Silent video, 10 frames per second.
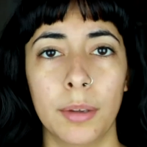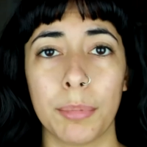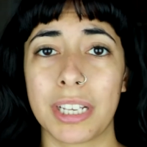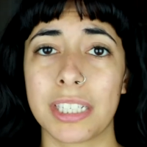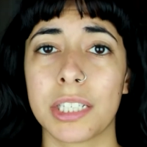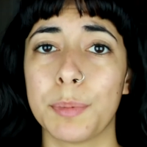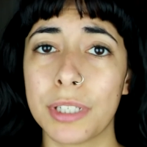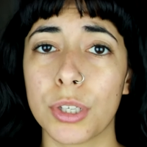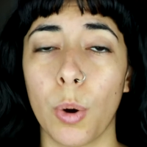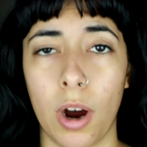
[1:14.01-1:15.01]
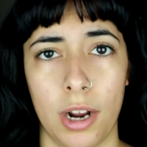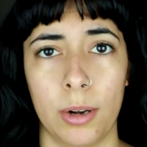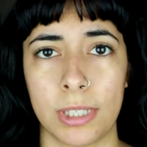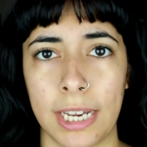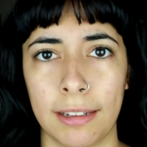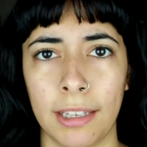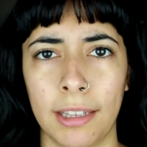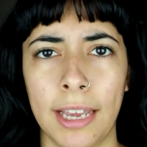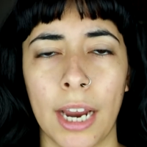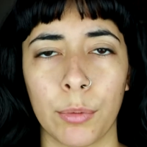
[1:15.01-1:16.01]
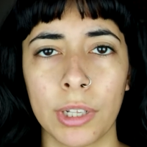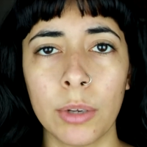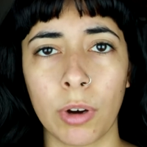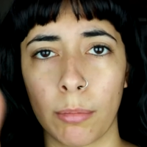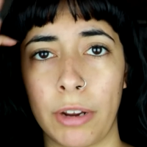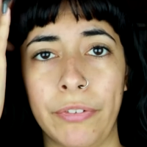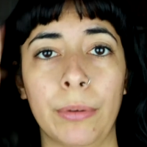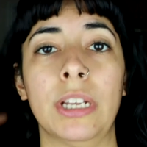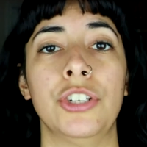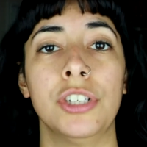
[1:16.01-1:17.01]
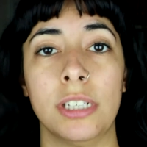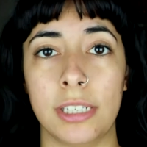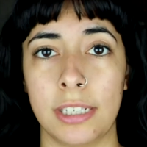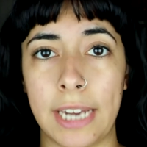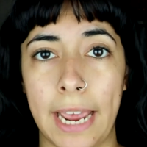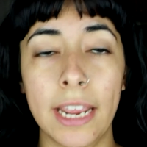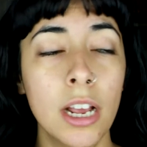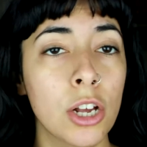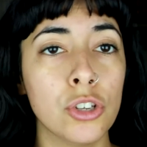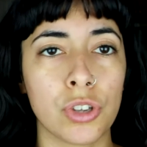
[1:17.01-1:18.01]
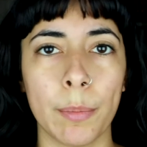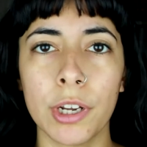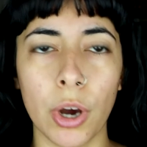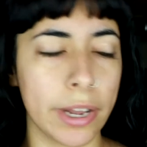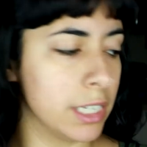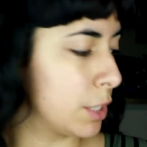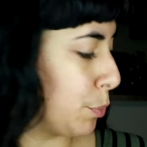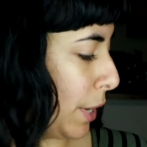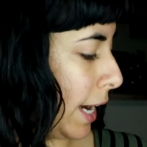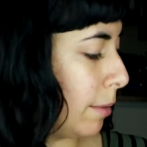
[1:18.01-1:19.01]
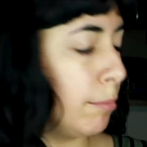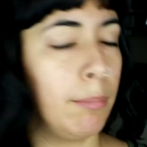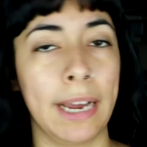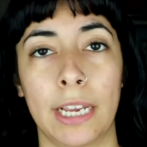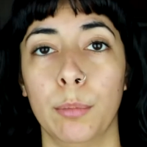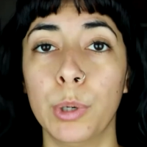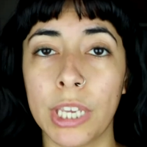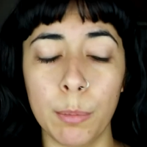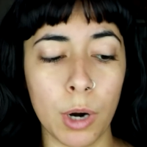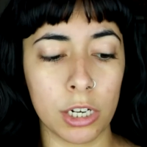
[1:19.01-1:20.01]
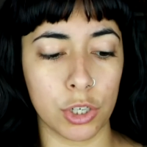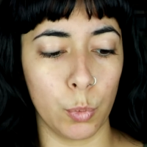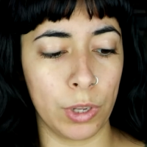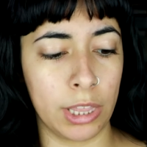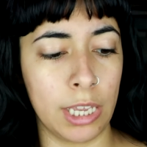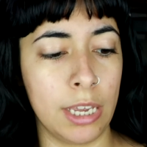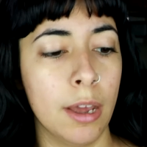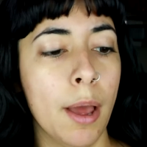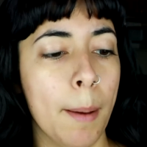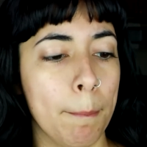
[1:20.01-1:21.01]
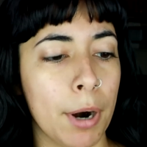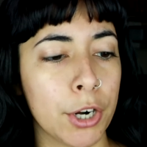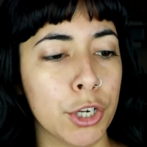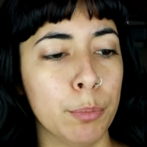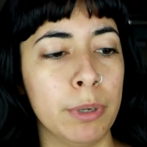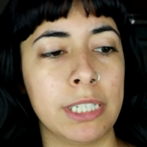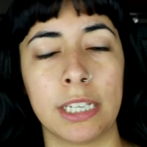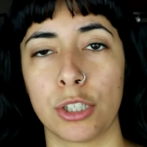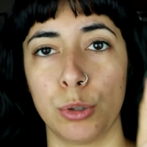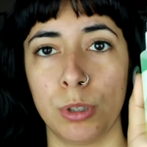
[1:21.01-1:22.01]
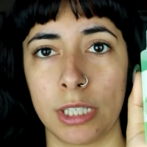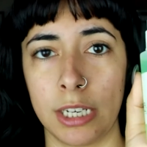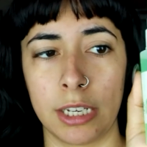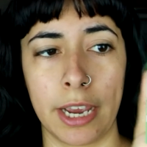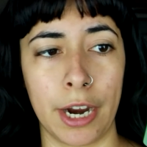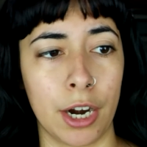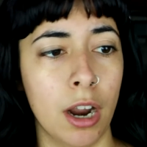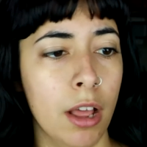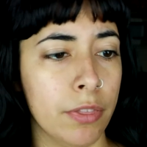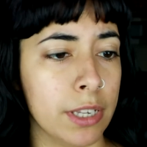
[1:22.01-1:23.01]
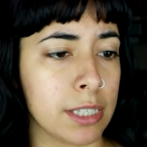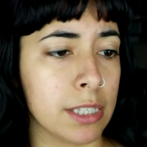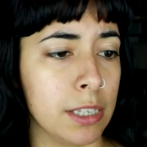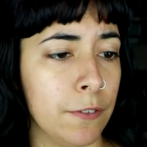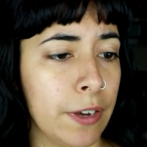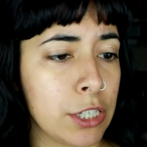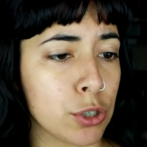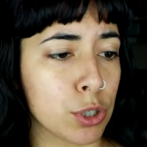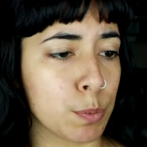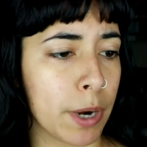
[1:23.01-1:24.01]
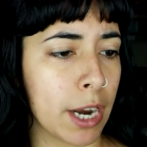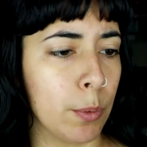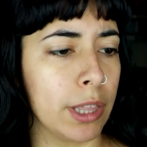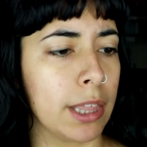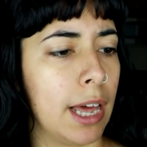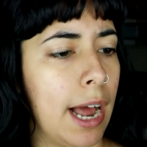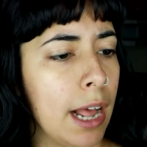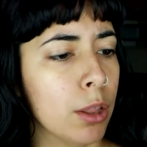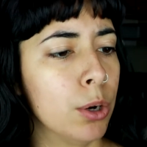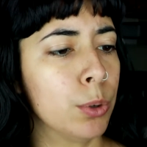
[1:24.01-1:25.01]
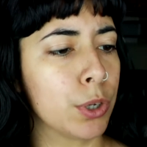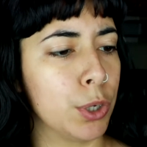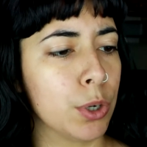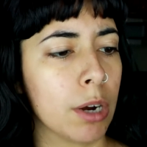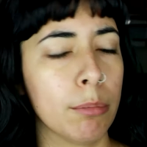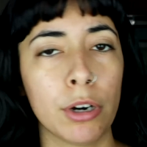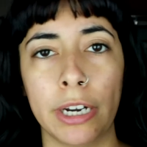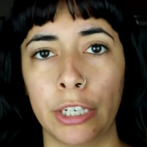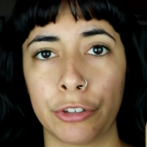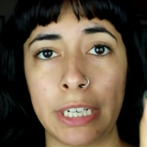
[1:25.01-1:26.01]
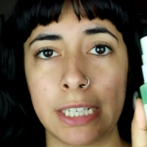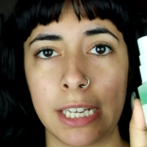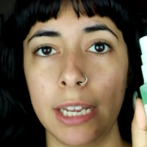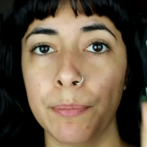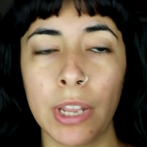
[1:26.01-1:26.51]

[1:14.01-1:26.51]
Because it's been so hot outside lately, I really want my foundation to stay. So I'm going to go ahead and spray my kabuki brush with the Mario Badescu Skincare. This is the facial spray with aloe, cucumber, and green tea.